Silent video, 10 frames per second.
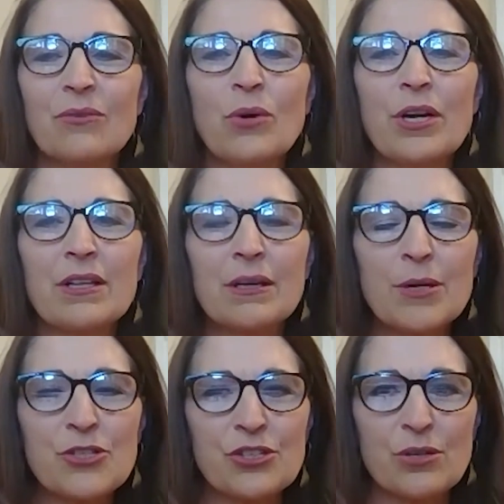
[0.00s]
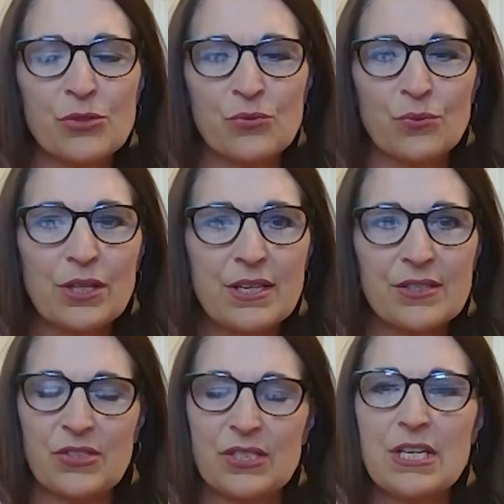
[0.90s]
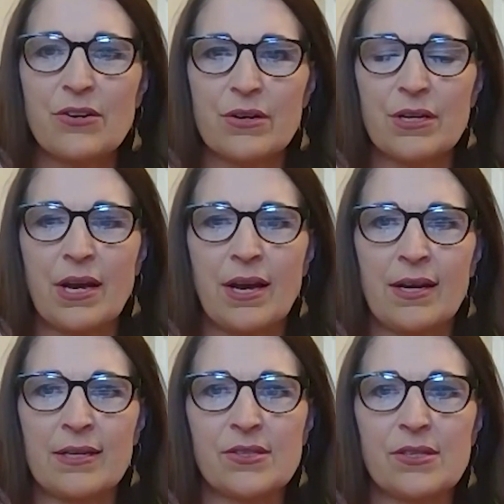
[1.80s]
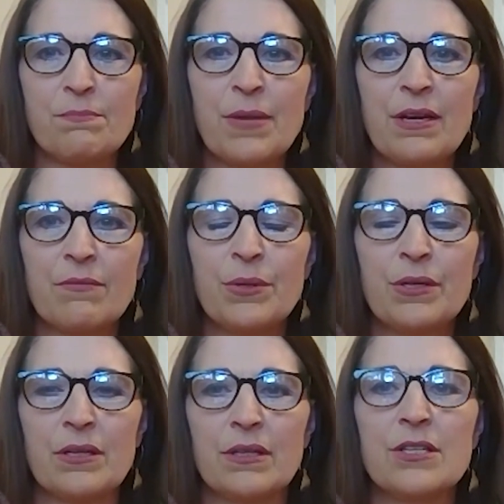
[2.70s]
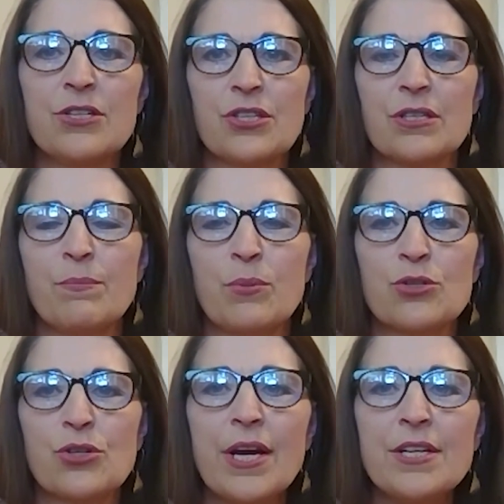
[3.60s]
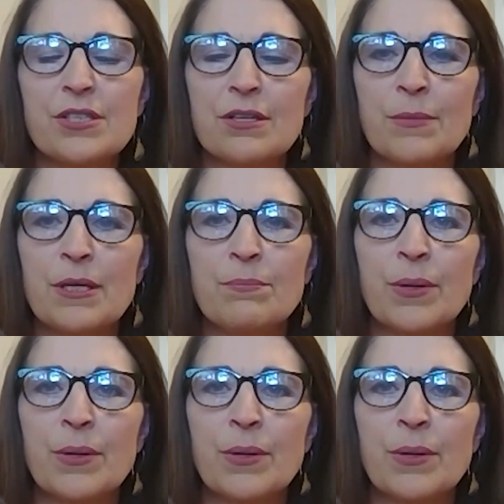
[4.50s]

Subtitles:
Well, I'm not sure it was really as secret as it may have been initially portrayed to me,